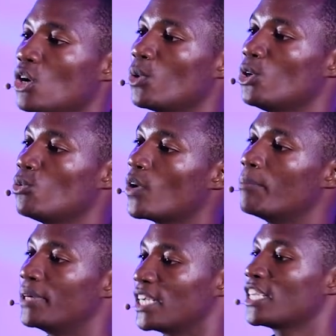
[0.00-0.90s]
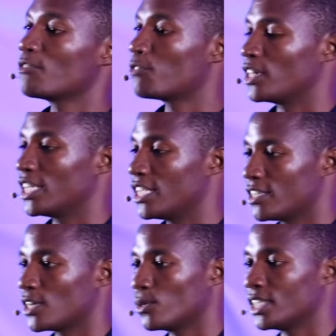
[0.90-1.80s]
when we were breaking for the
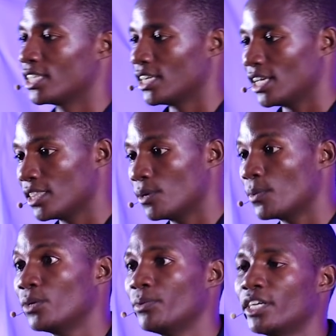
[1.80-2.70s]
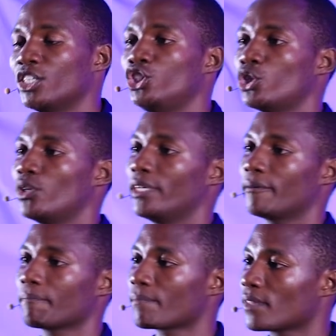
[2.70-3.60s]
Easter holiday, like the one we are
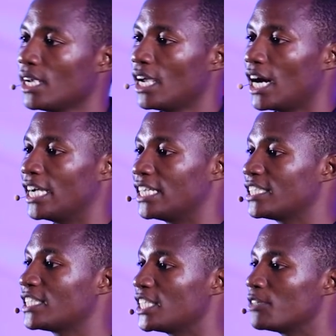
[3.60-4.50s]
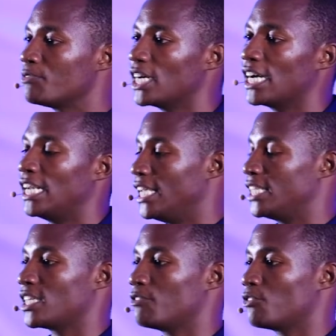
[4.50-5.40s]
enjoying. I received a
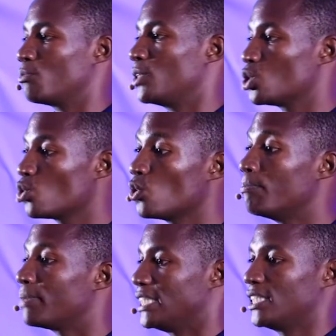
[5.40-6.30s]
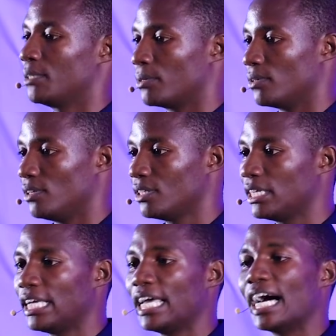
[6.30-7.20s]
letter from the school principal,
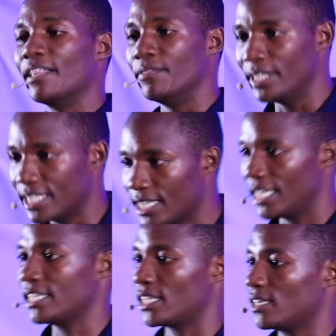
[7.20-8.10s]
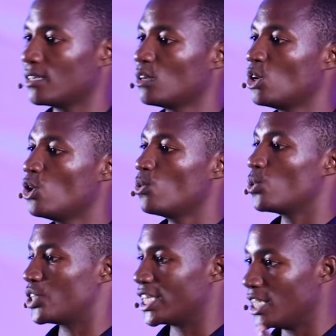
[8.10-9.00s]
and this letter
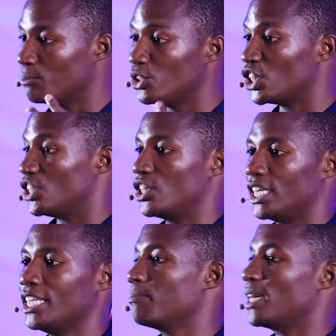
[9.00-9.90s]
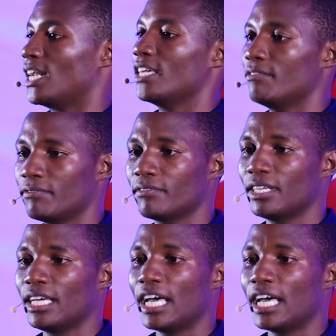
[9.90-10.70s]
was a game changer in my life.